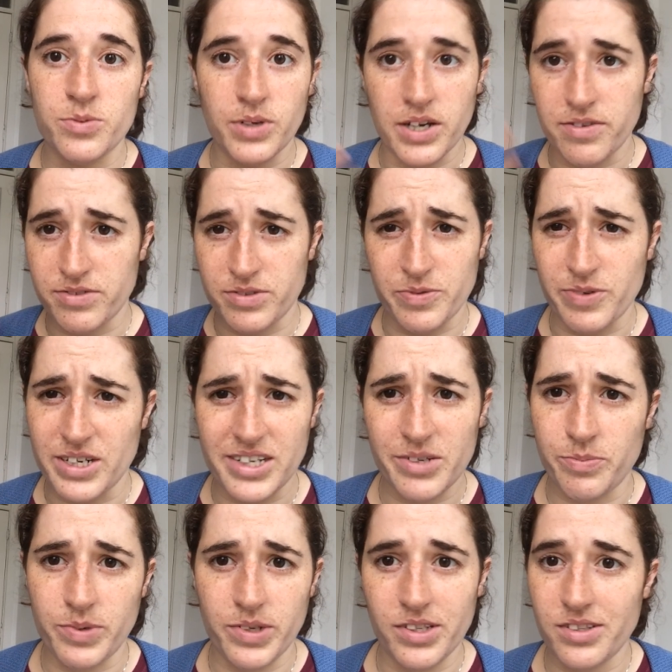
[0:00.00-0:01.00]
We have
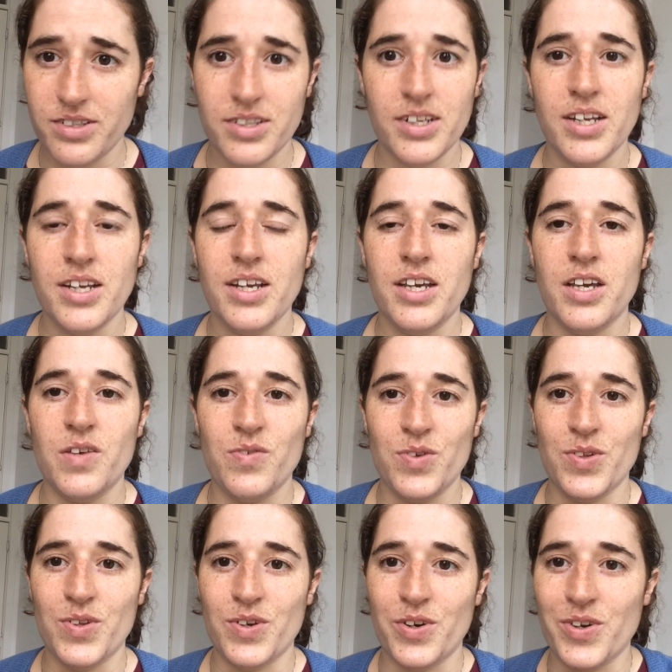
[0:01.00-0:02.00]
Zwarte Piet. If
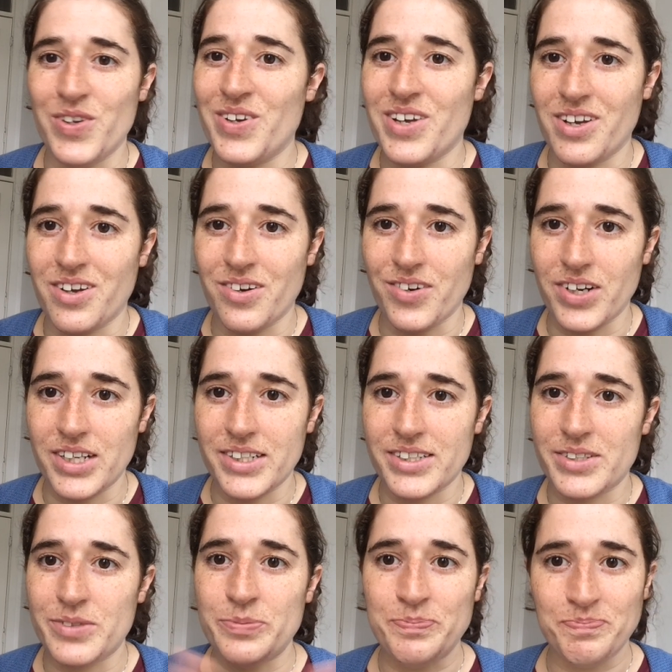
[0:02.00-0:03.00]
you don't know, you can Google it,